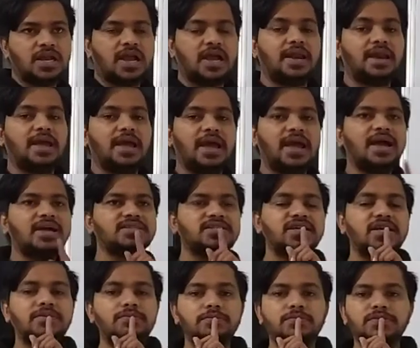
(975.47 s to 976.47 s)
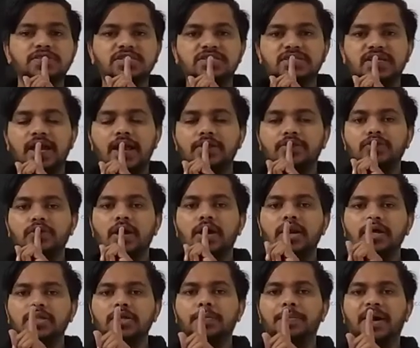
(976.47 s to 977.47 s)
And as it strikes to
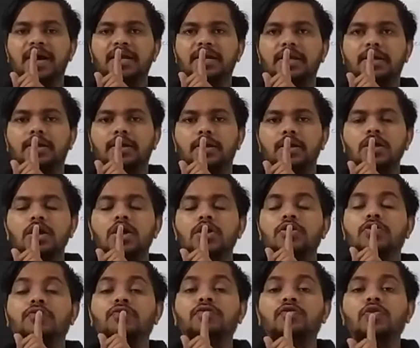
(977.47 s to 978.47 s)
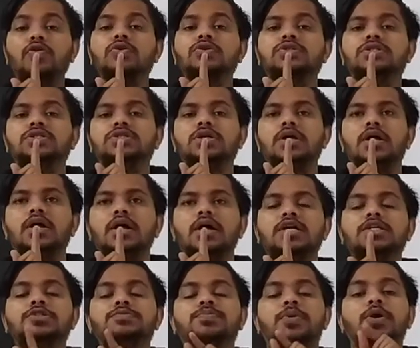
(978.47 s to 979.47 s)
another particle, the force
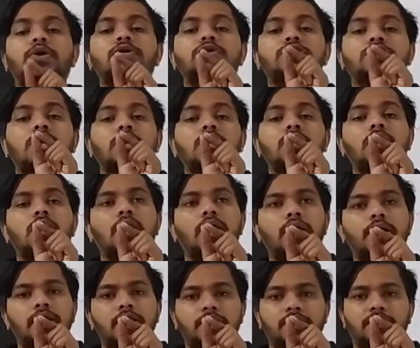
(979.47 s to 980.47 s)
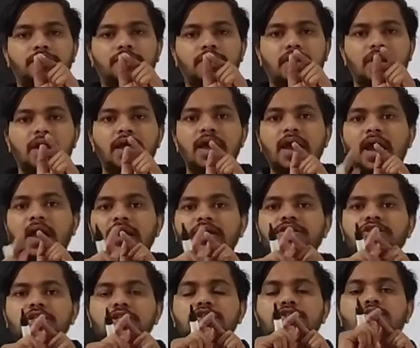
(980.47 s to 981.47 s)
is producing another one.
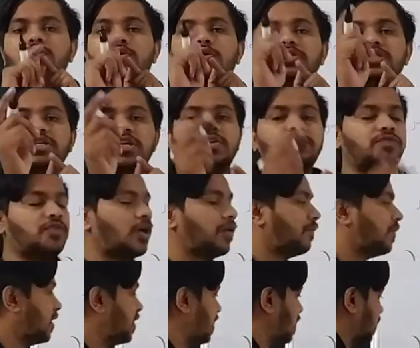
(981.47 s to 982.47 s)
And it just goes in a forward